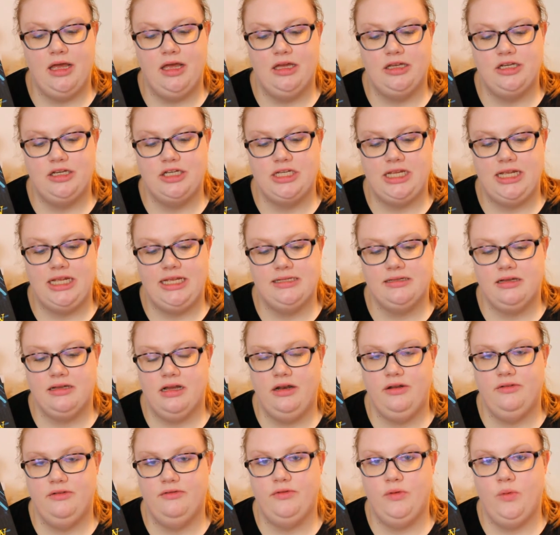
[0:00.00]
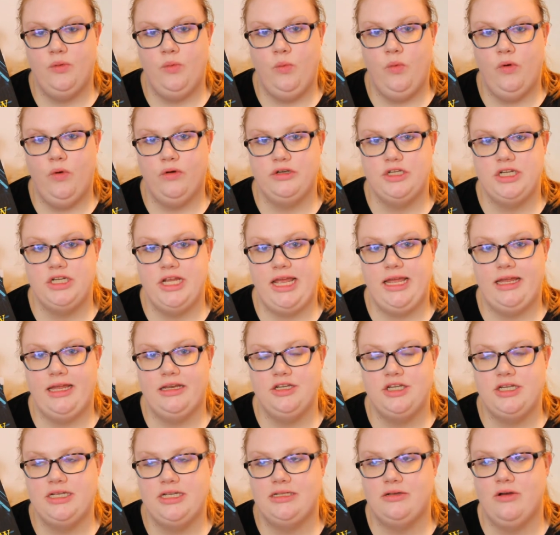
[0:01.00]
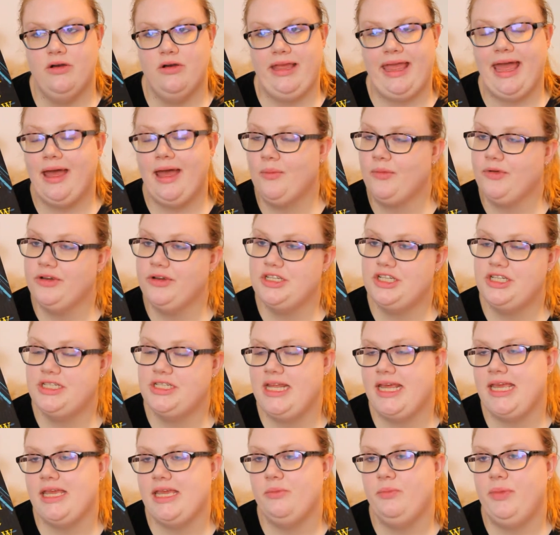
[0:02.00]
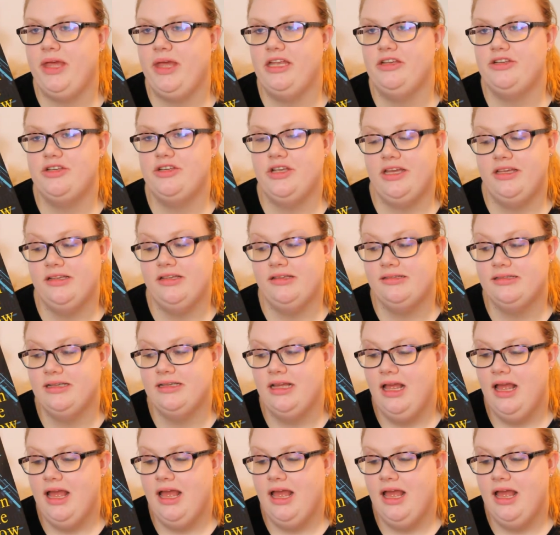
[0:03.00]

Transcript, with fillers: she's kind of watching, and she's got a camera and she's taking pictures.